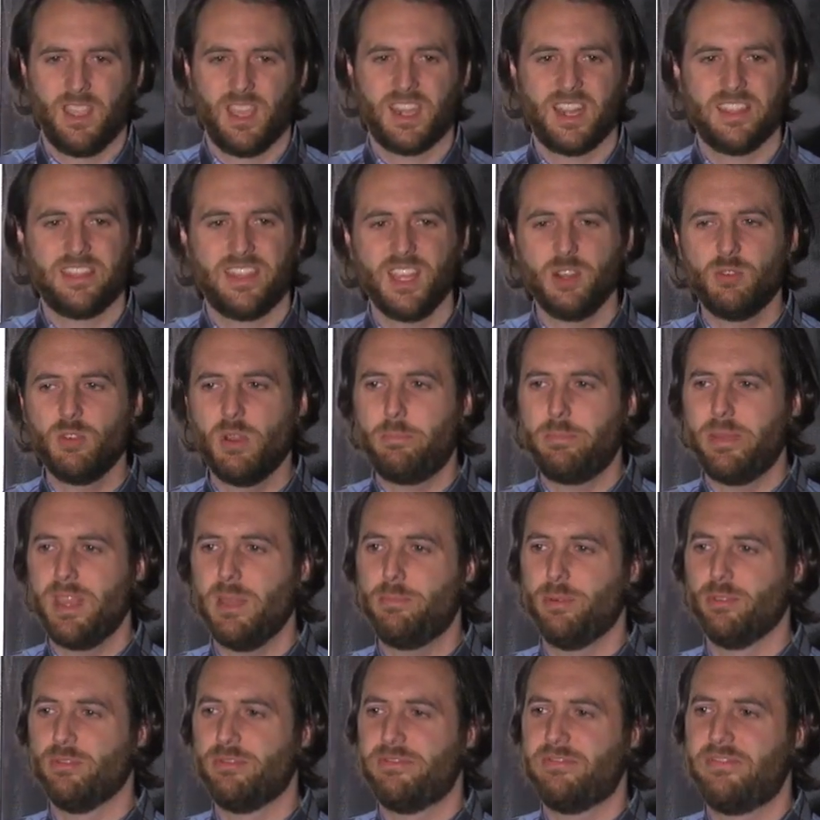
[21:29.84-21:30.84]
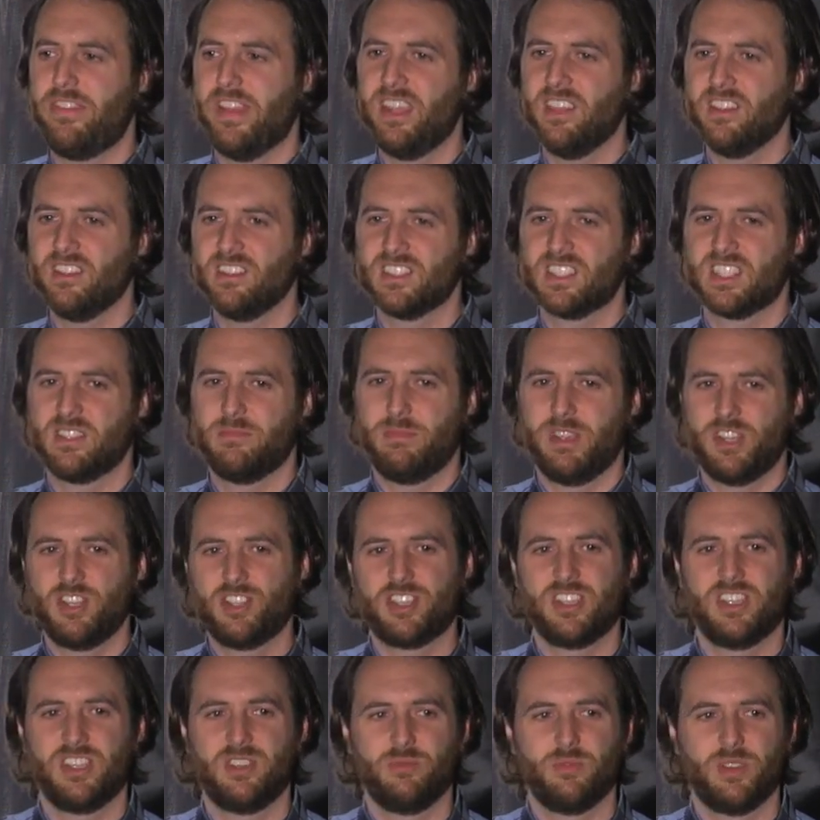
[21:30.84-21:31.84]
And I think what people fail to
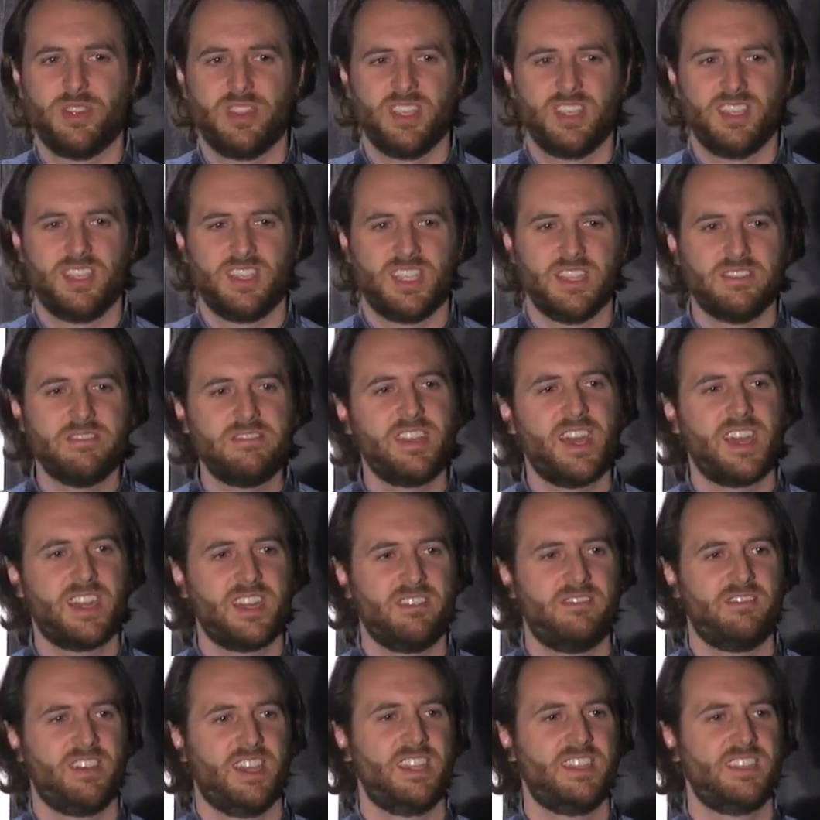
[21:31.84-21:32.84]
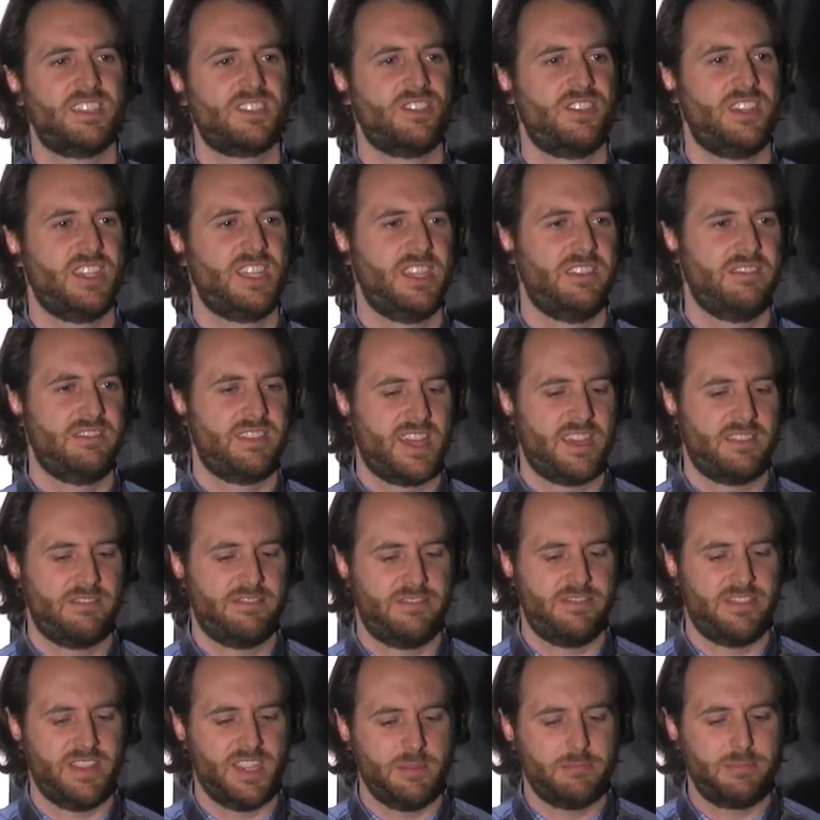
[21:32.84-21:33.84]
mention when they give that, or they give
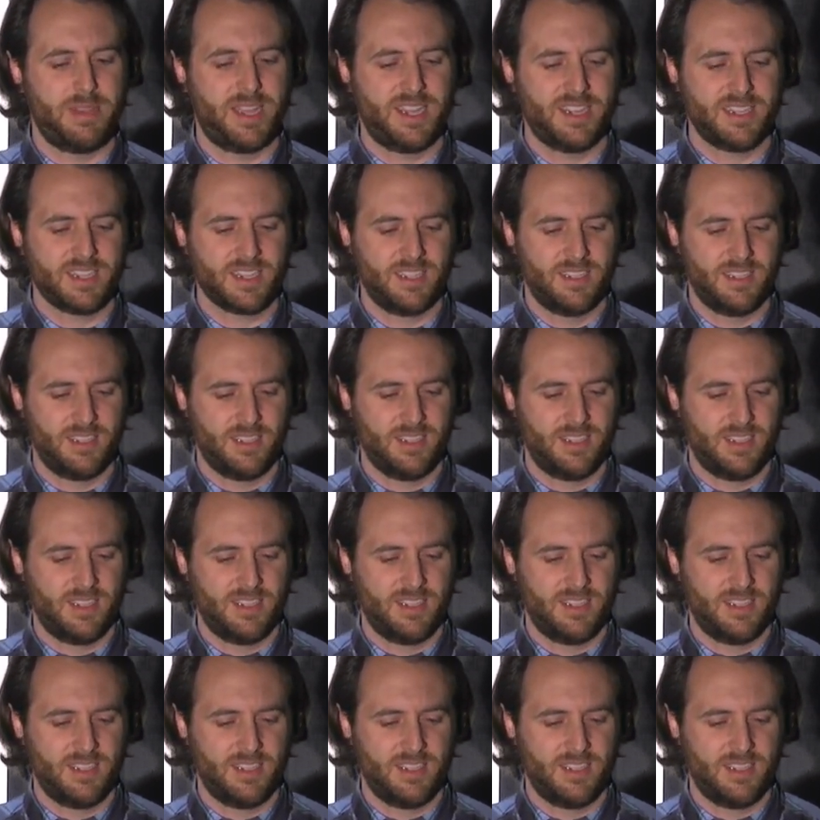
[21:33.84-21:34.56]
that feedback,